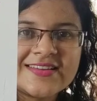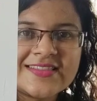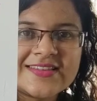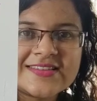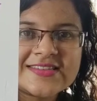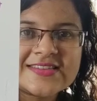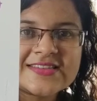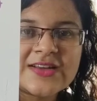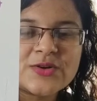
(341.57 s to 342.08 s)

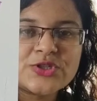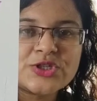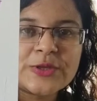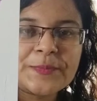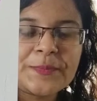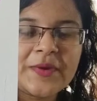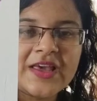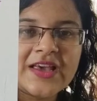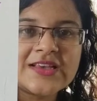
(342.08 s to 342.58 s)
This is how she
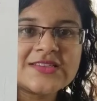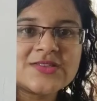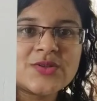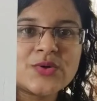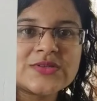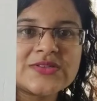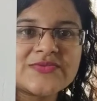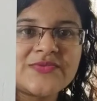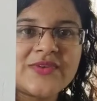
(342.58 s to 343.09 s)
placed
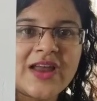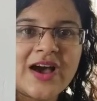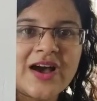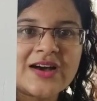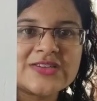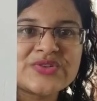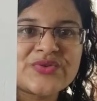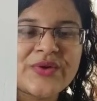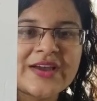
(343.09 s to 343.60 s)
those
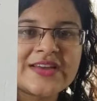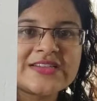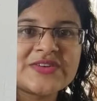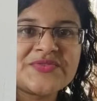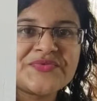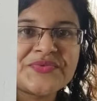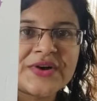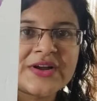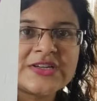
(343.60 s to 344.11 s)
flowers right
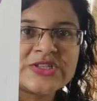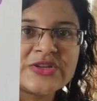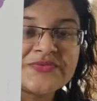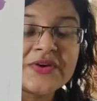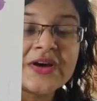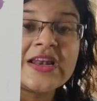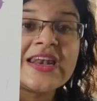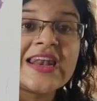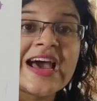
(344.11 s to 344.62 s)
in front of
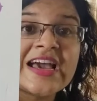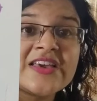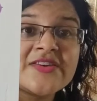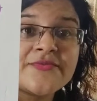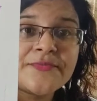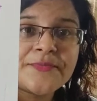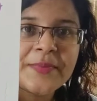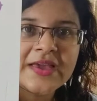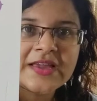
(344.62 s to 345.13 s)
her
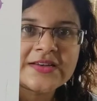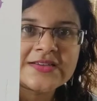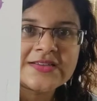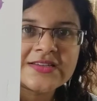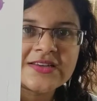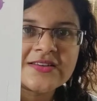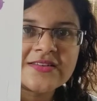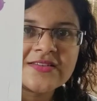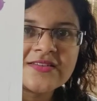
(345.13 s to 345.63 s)
live
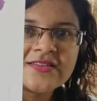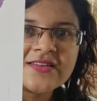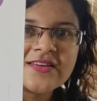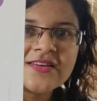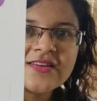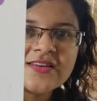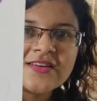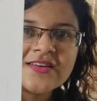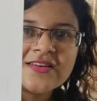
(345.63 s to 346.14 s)
painting.
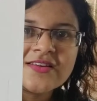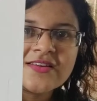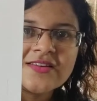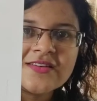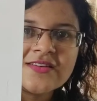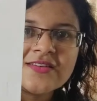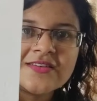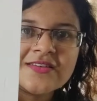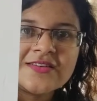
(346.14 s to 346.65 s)

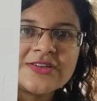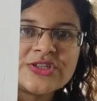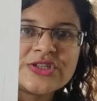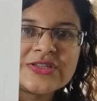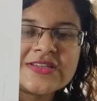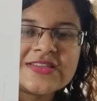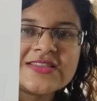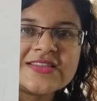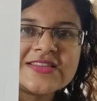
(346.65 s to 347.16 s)

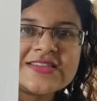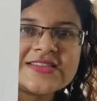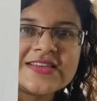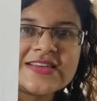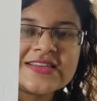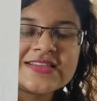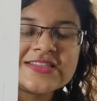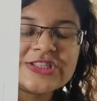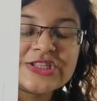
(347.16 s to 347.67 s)
She did this
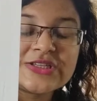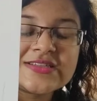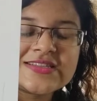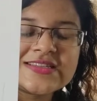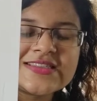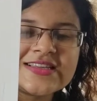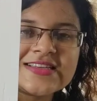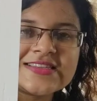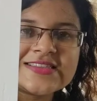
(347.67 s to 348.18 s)
she
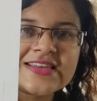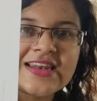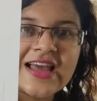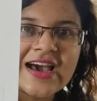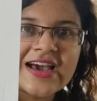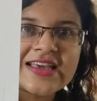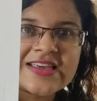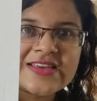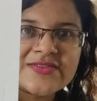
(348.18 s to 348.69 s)
did these
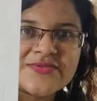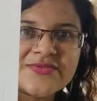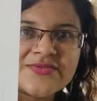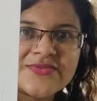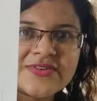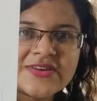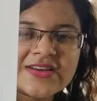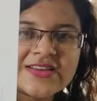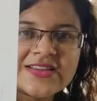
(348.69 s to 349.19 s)
live.
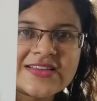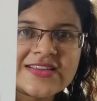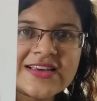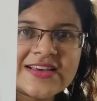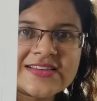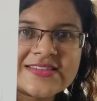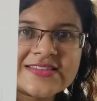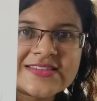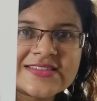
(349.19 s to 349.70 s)

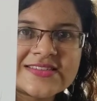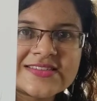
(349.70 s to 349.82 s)
Yes.